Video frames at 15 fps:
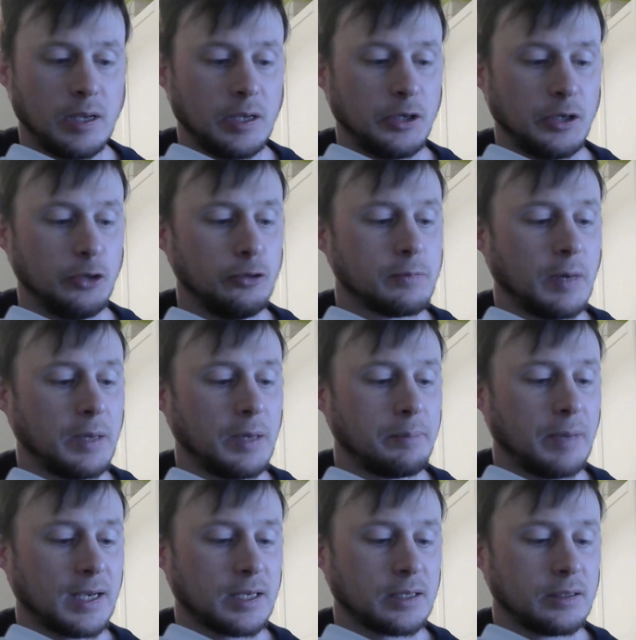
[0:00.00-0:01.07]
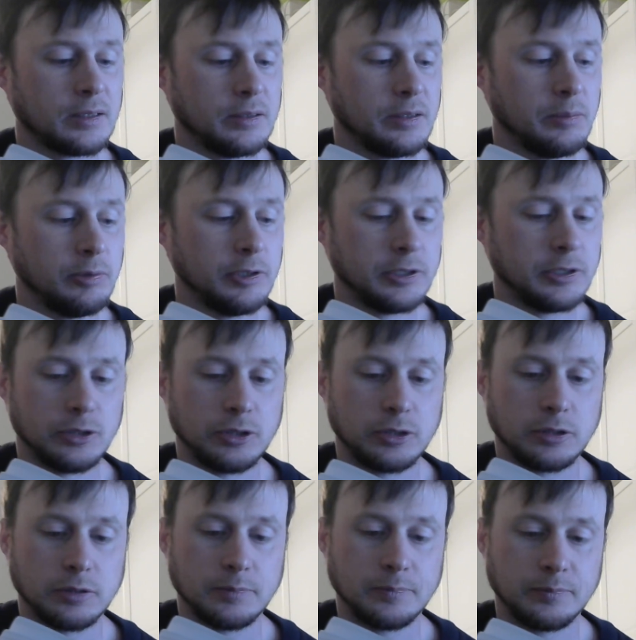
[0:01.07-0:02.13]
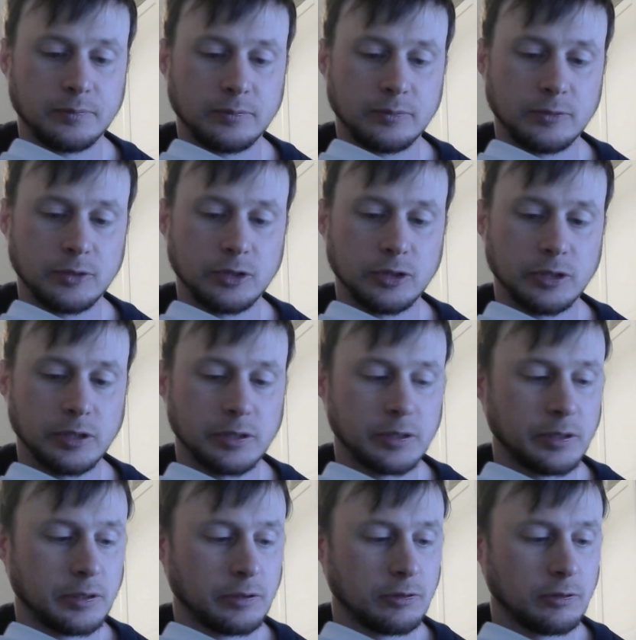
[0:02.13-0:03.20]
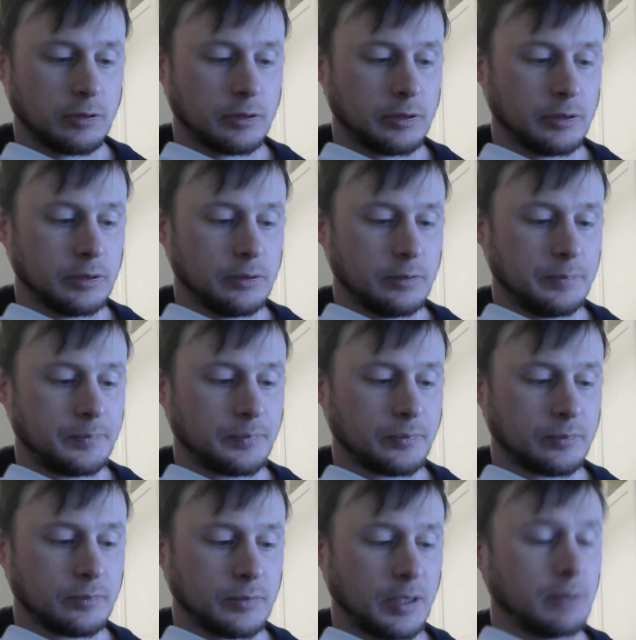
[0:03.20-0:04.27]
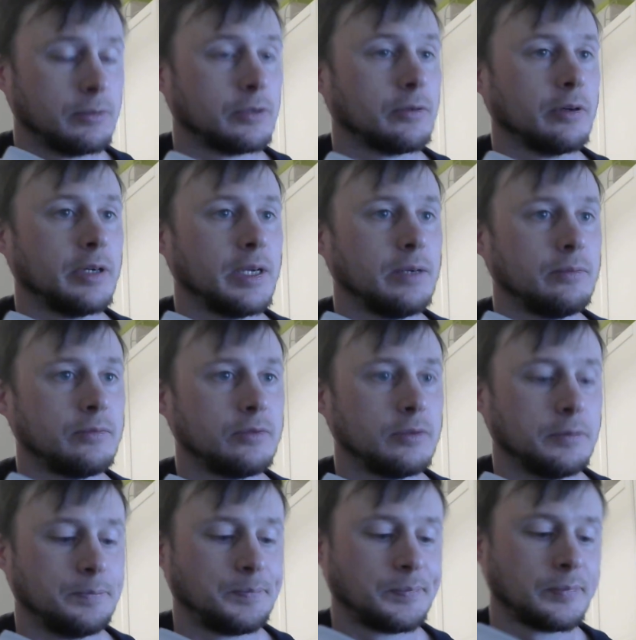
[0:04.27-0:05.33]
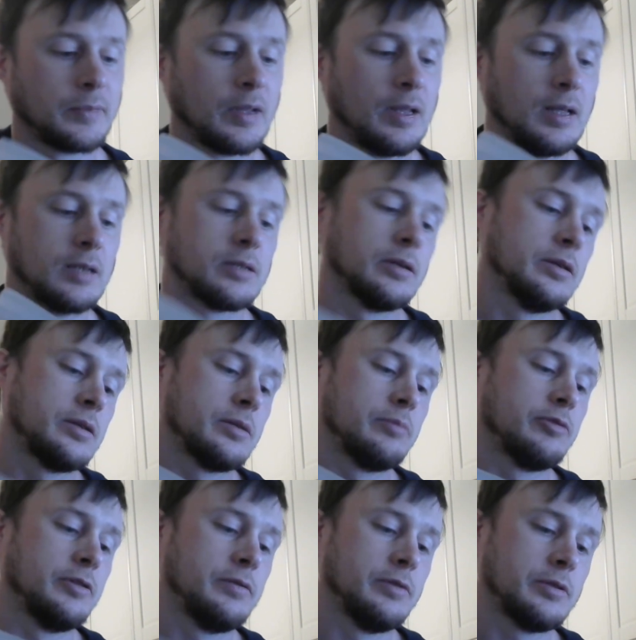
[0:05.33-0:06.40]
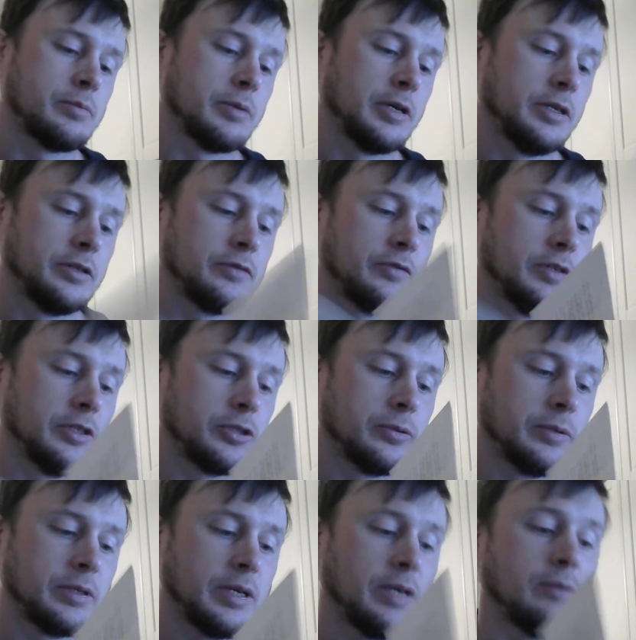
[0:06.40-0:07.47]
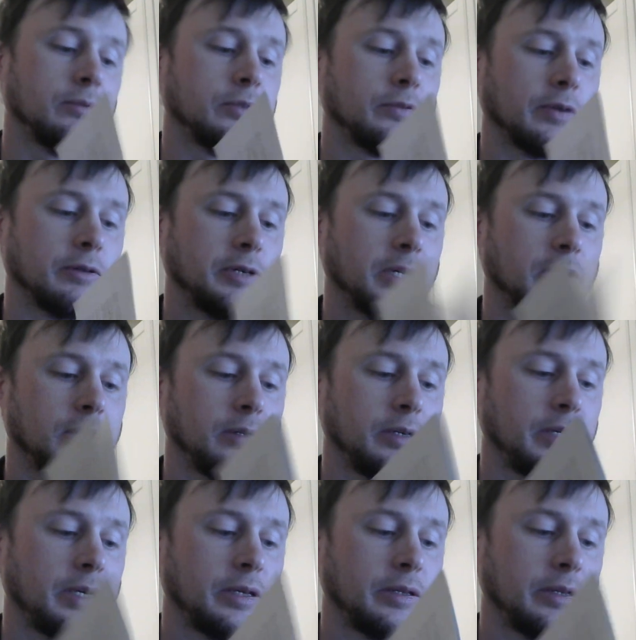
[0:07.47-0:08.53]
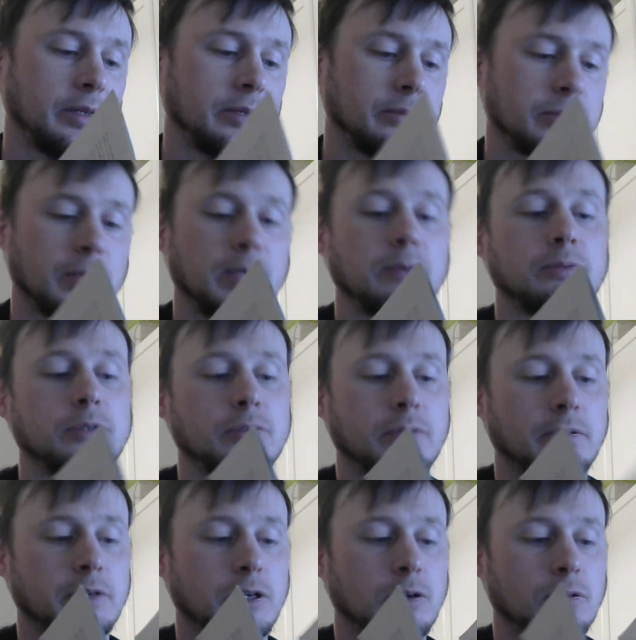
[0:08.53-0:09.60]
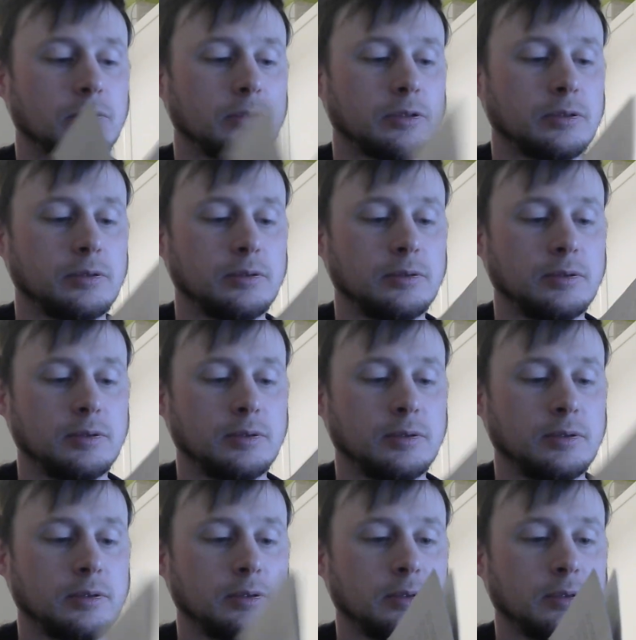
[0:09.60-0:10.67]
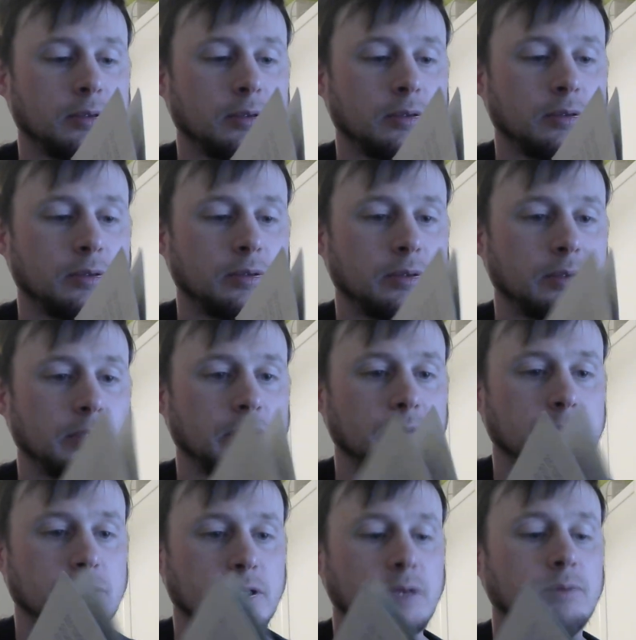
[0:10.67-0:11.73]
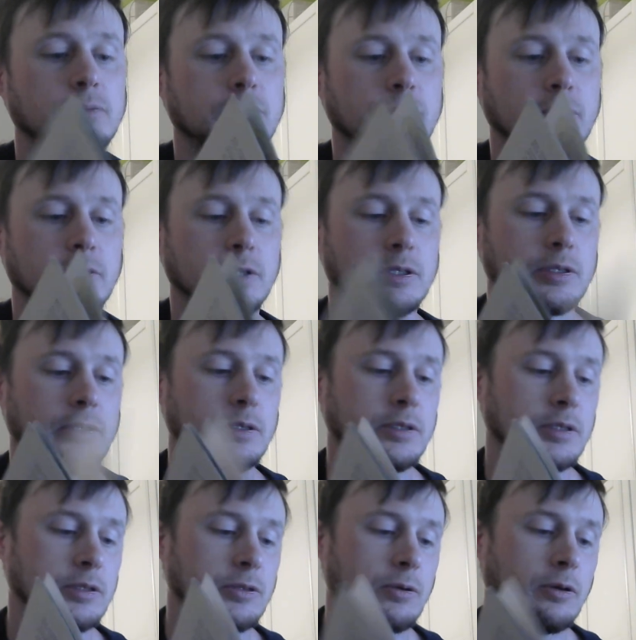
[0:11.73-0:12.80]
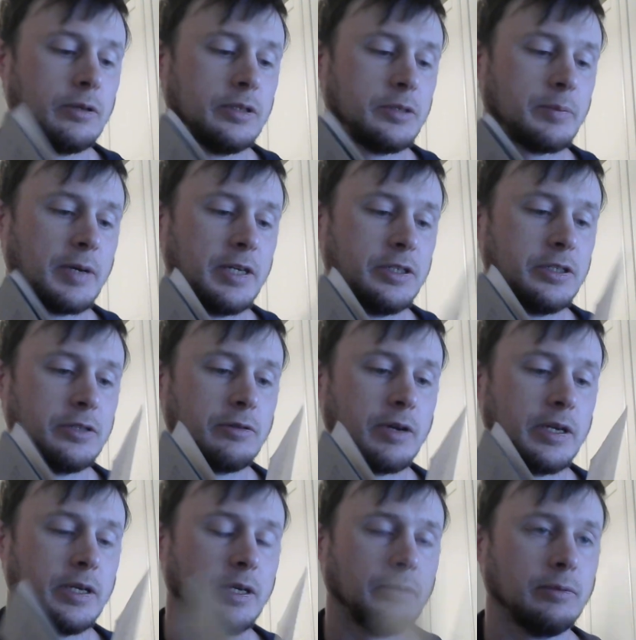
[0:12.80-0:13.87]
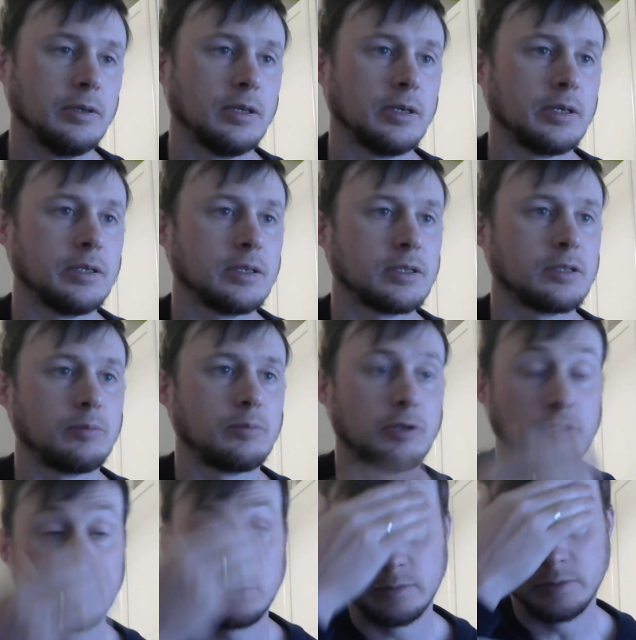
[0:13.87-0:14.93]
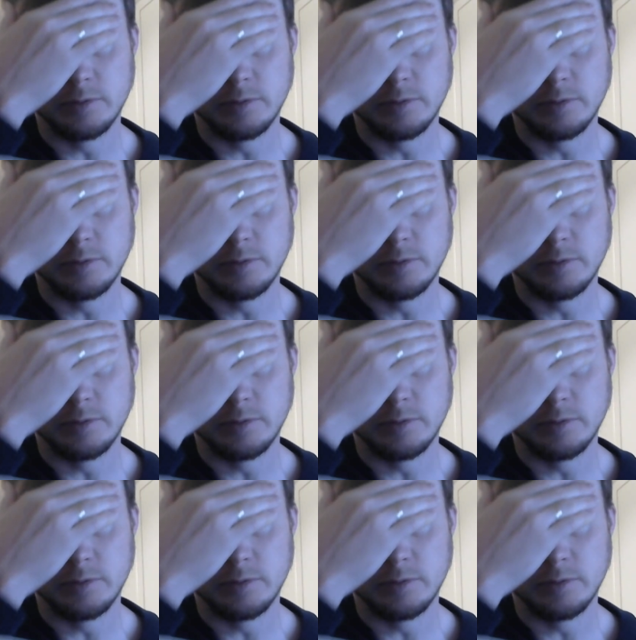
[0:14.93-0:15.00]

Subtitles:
Use my back as a bridge, suggested the crocodile. It was very helpful. As nice as the previous page finished with, it was very high, and then there was, it was very hot. And there was, it was very exciting. So a lot of these pages are ending with like an expression of